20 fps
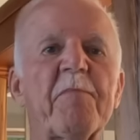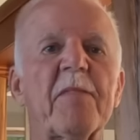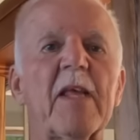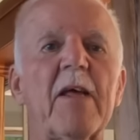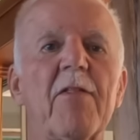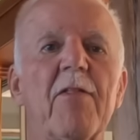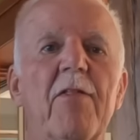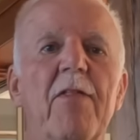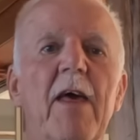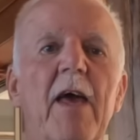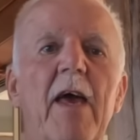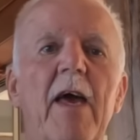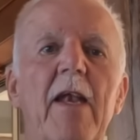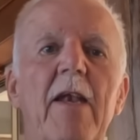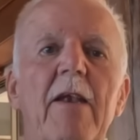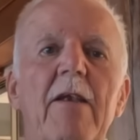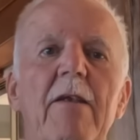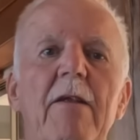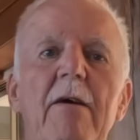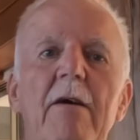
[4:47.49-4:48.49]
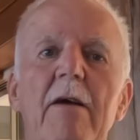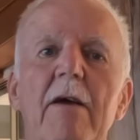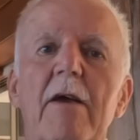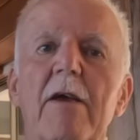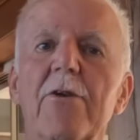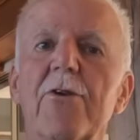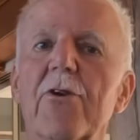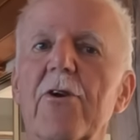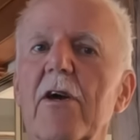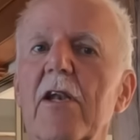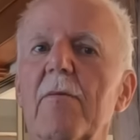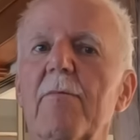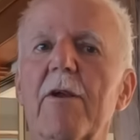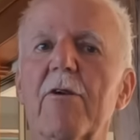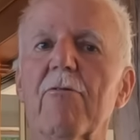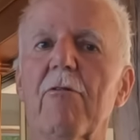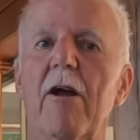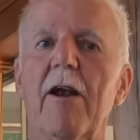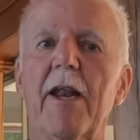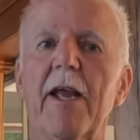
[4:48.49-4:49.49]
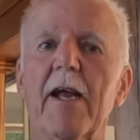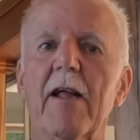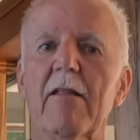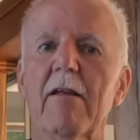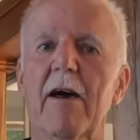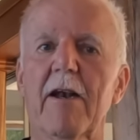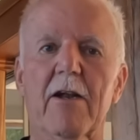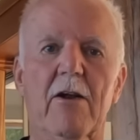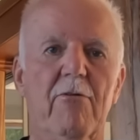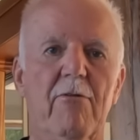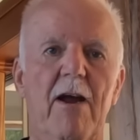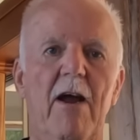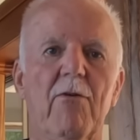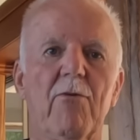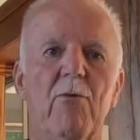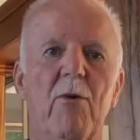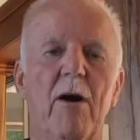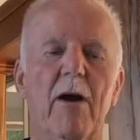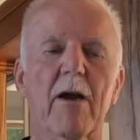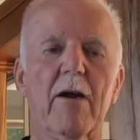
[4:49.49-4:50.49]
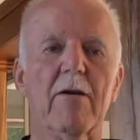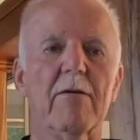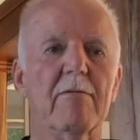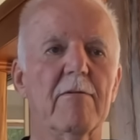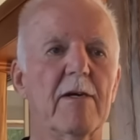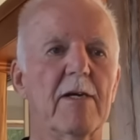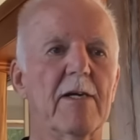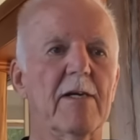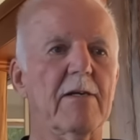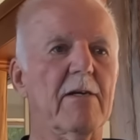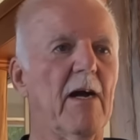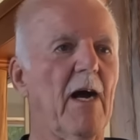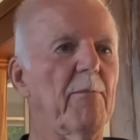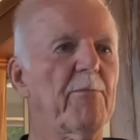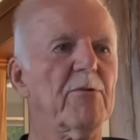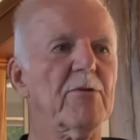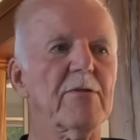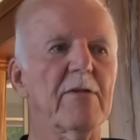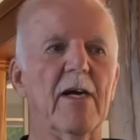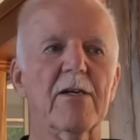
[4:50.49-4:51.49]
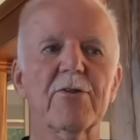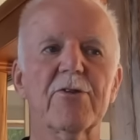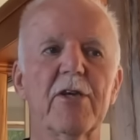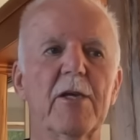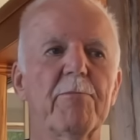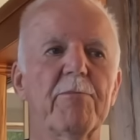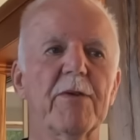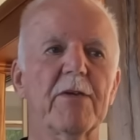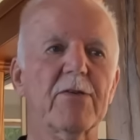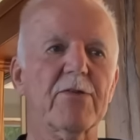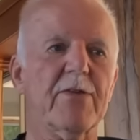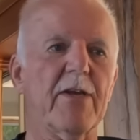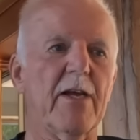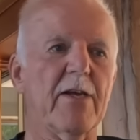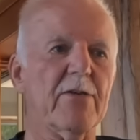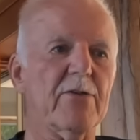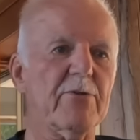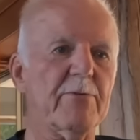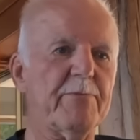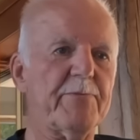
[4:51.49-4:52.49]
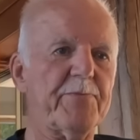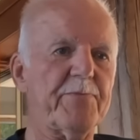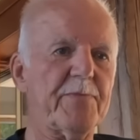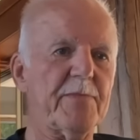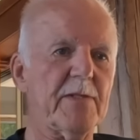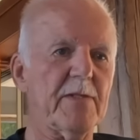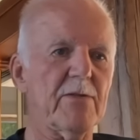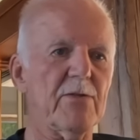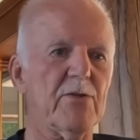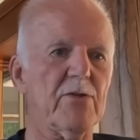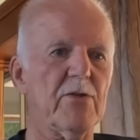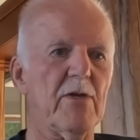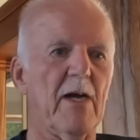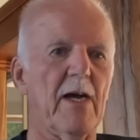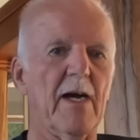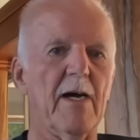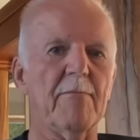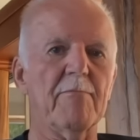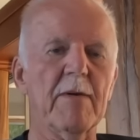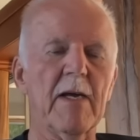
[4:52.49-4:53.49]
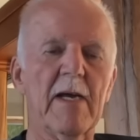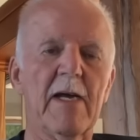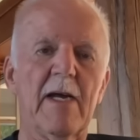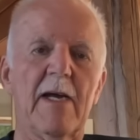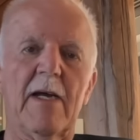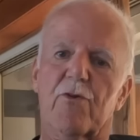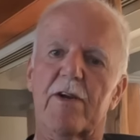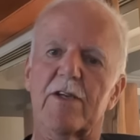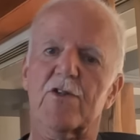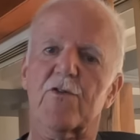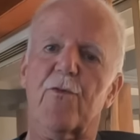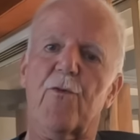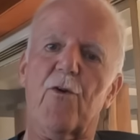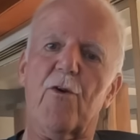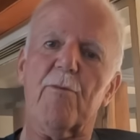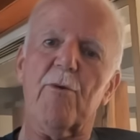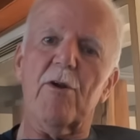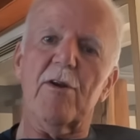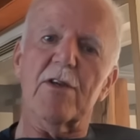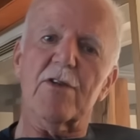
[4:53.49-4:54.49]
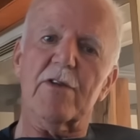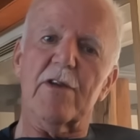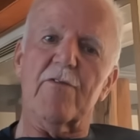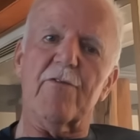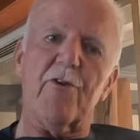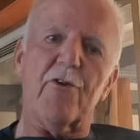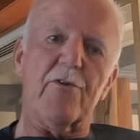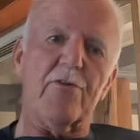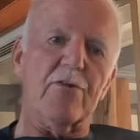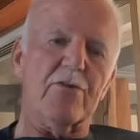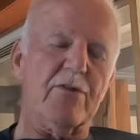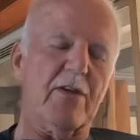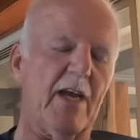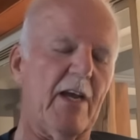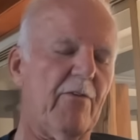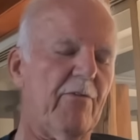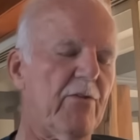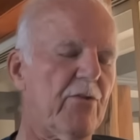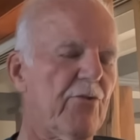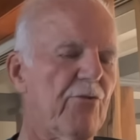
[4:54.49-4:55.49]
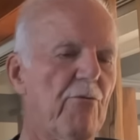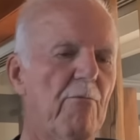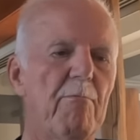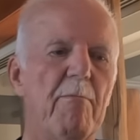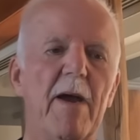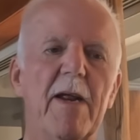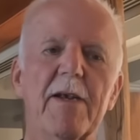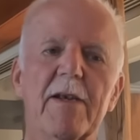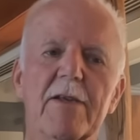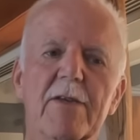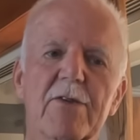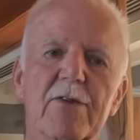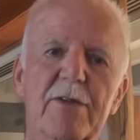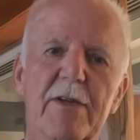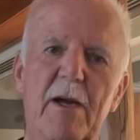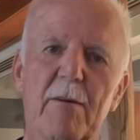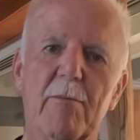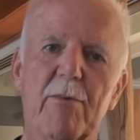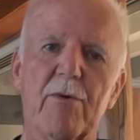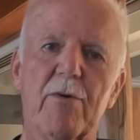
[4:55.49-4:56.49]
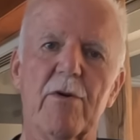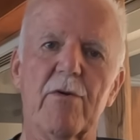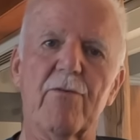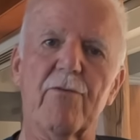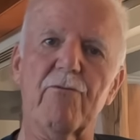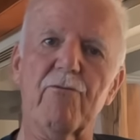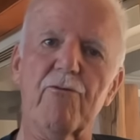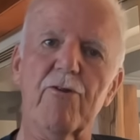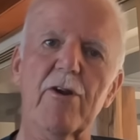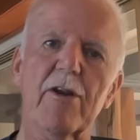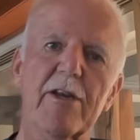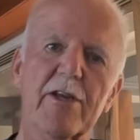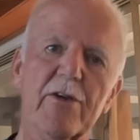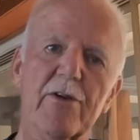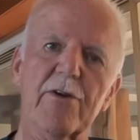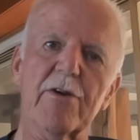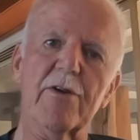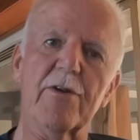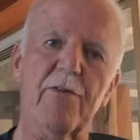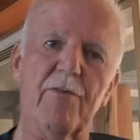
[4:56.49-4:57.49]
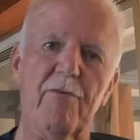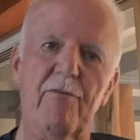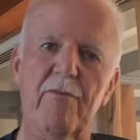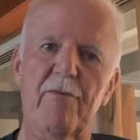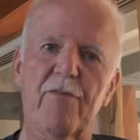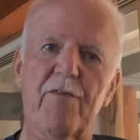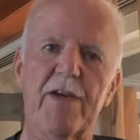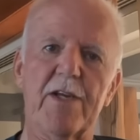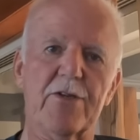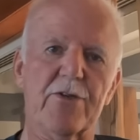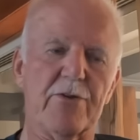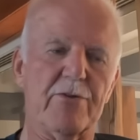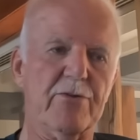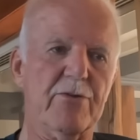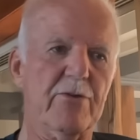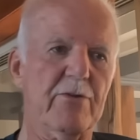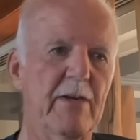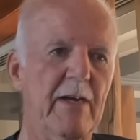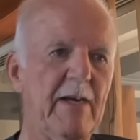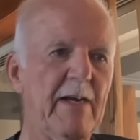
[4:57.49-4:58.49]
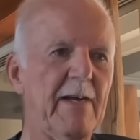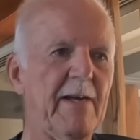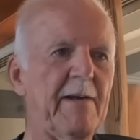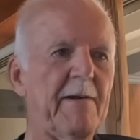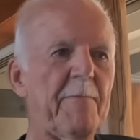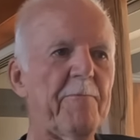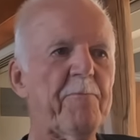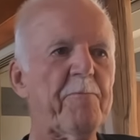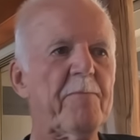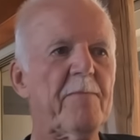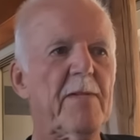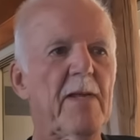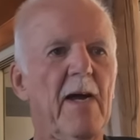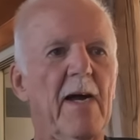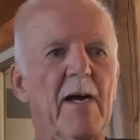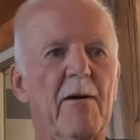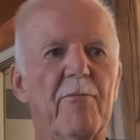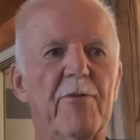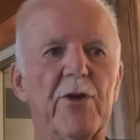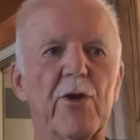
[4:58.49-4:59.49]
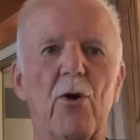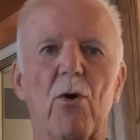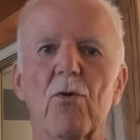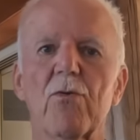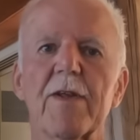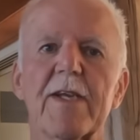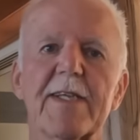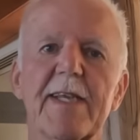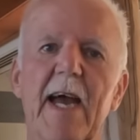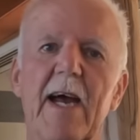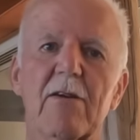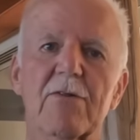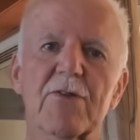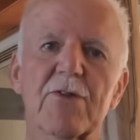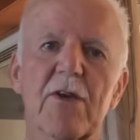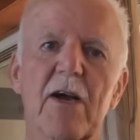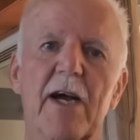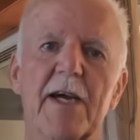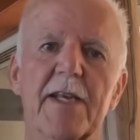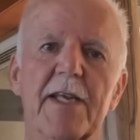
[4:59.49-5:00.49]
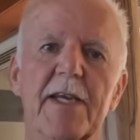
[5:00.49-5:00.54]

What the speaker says: then you're going to be running a lot of ground wire, and copper's not cheap these days. So, transformerless inverters have a tremendous number of really good features. The only downside